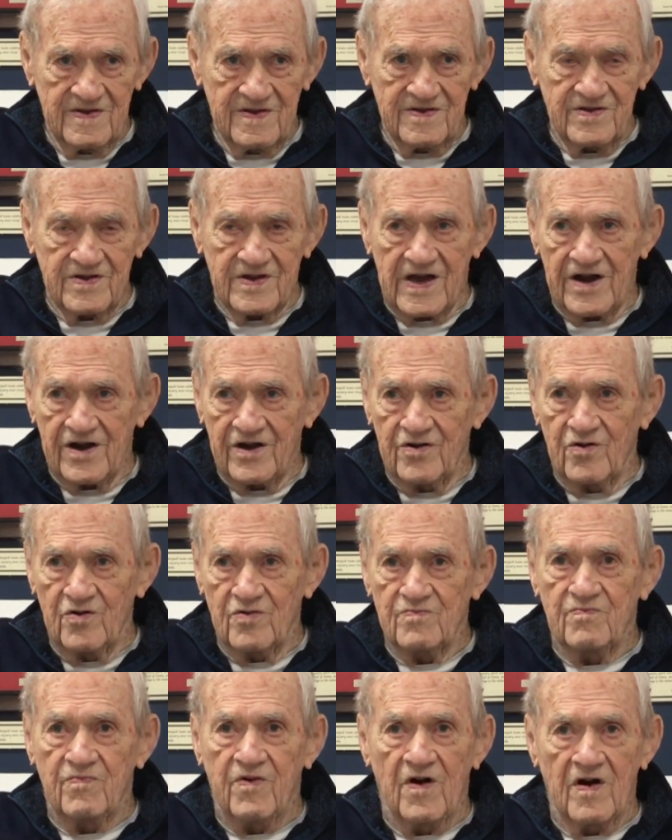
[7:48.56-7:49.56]
You got an
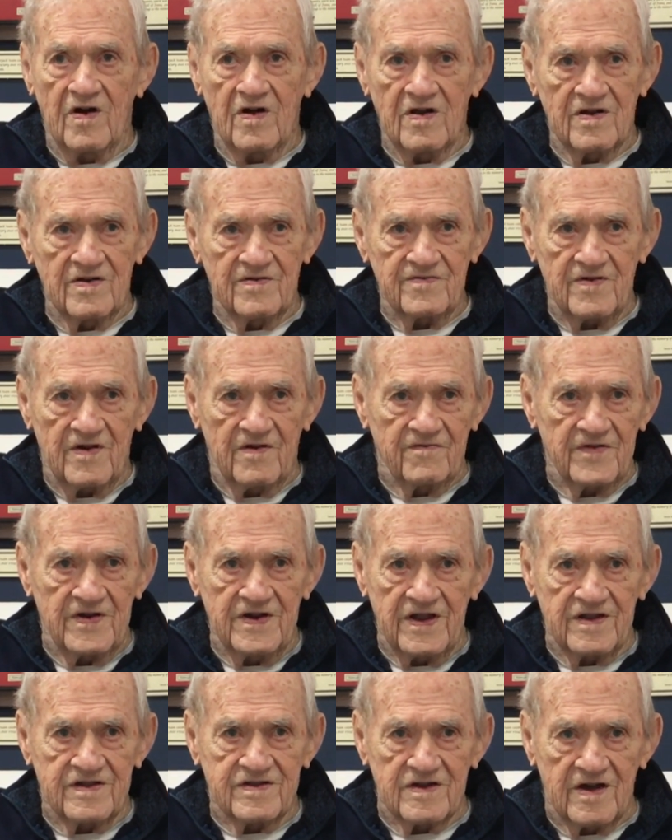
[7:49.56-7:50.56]
old ball of
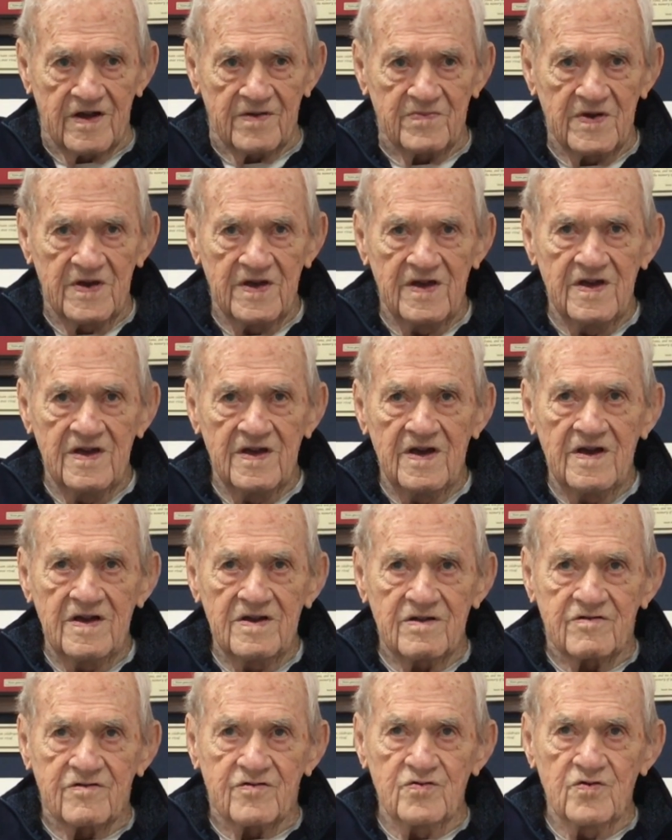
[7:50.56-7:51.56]
any type,
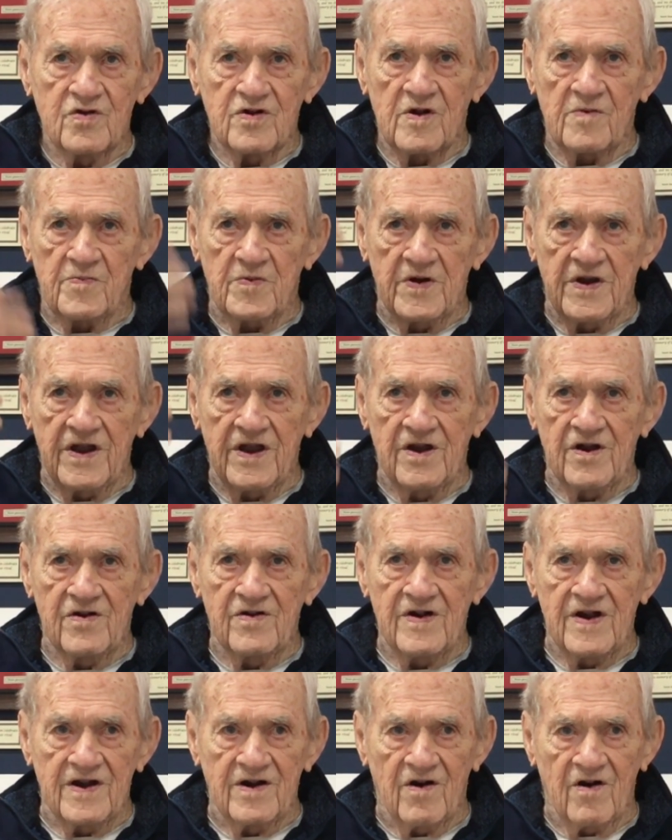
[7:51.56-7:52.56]
threw it up in the air,
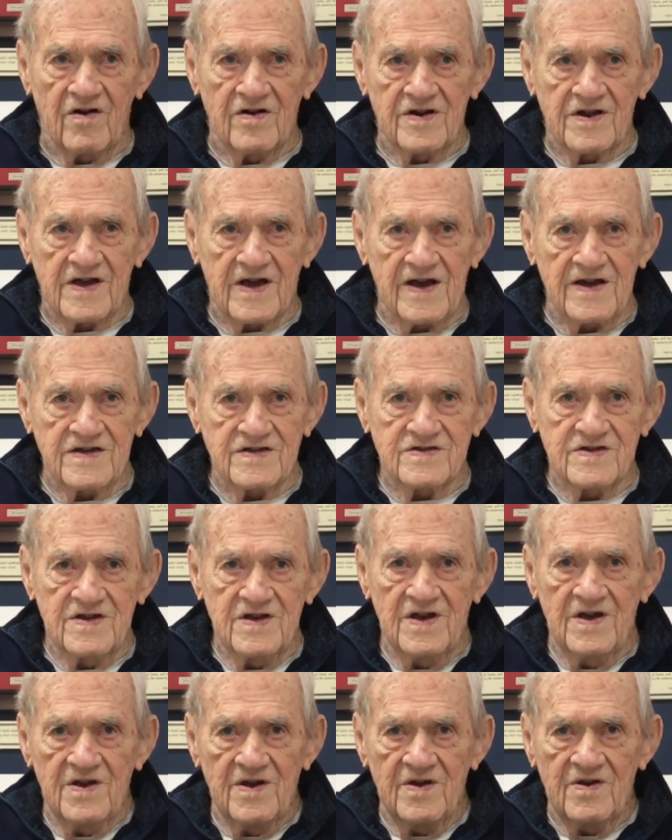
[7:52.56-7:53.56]
and all the guys
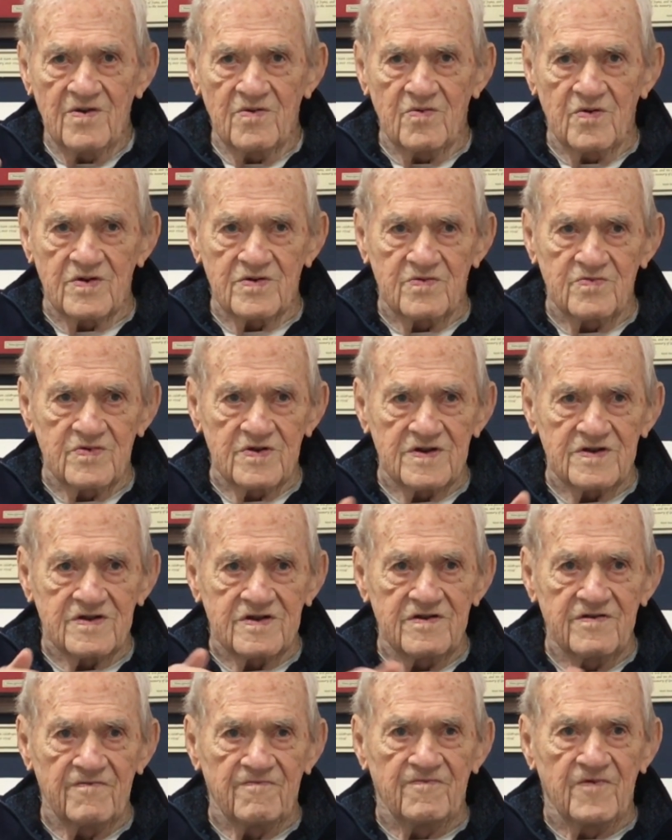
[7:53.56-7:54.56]
would
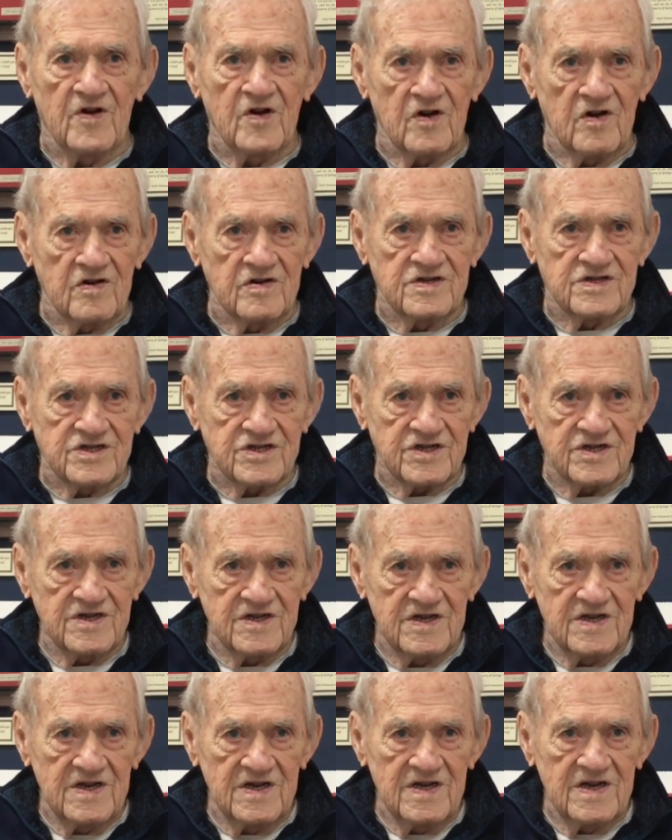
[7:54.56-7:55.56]
converge,
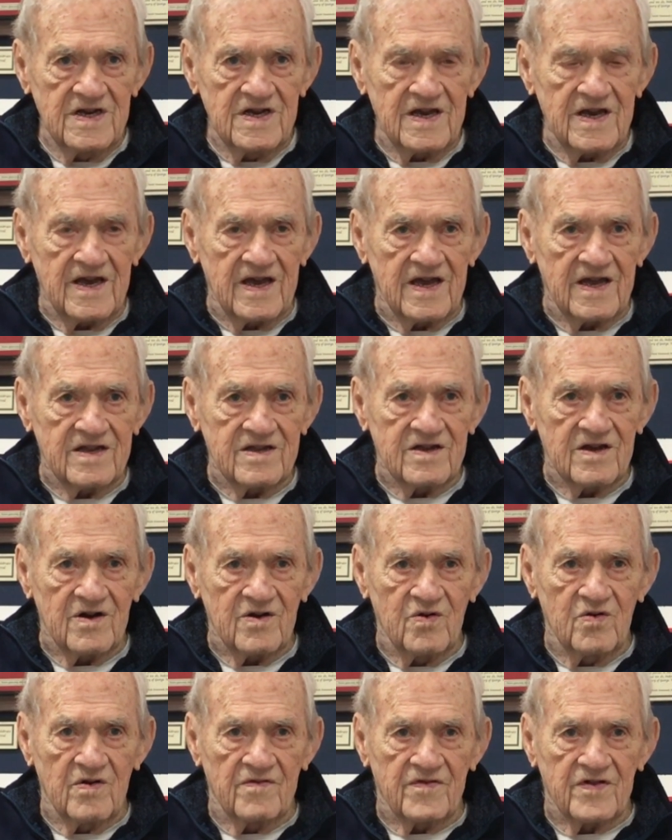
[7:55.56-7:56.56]
and
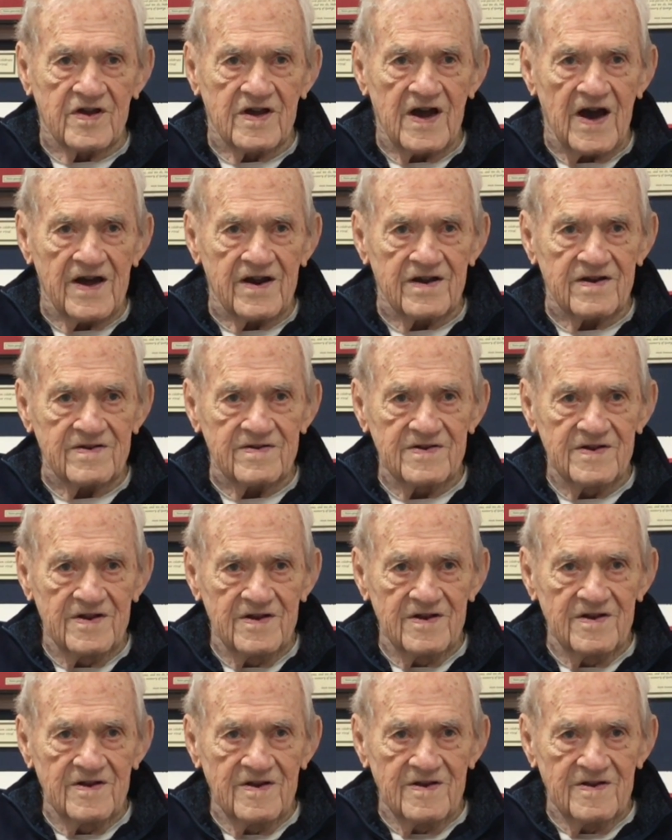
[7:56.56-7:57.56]
whoever got it,
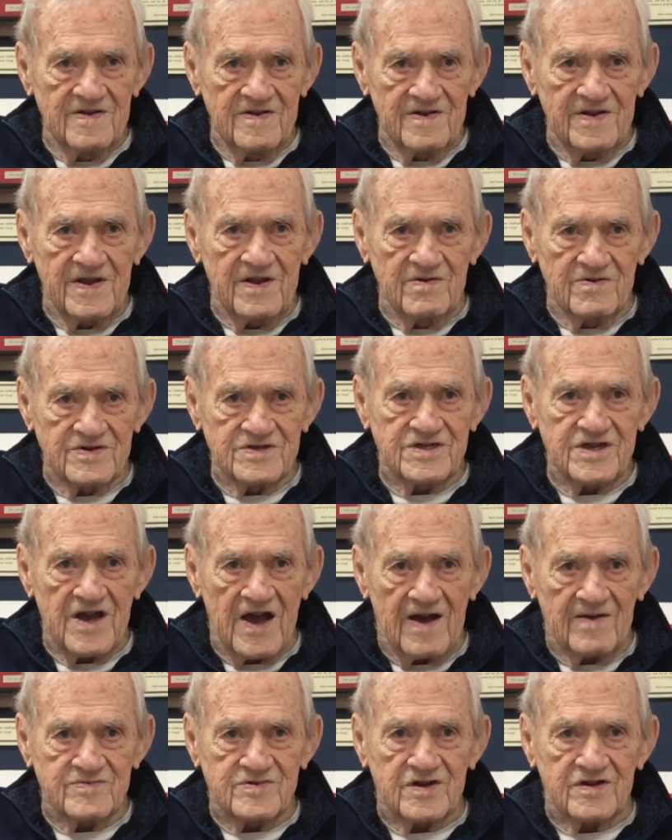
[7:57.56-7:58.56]
he was the
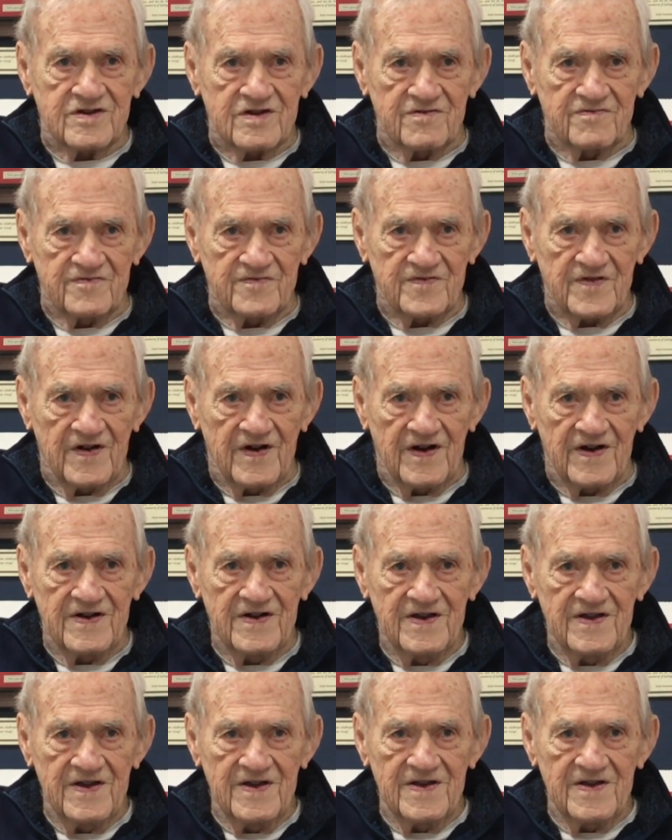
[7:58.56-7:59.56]
object of
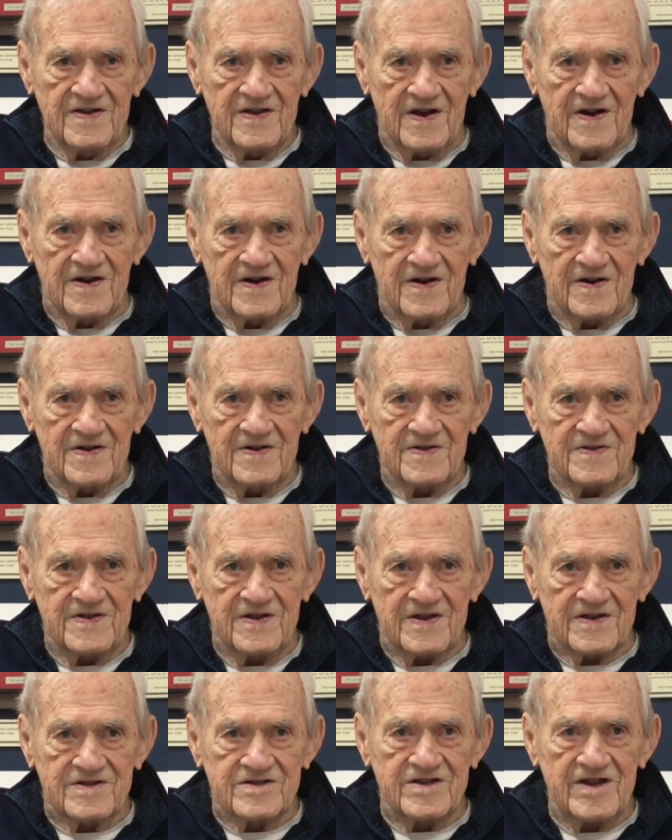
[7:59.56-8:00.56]
the
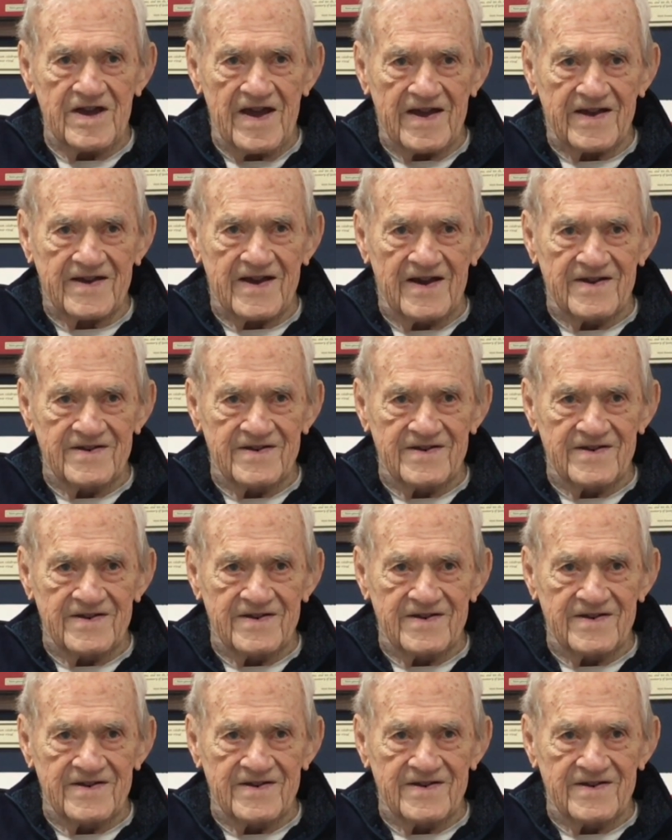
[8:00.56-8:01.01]
attack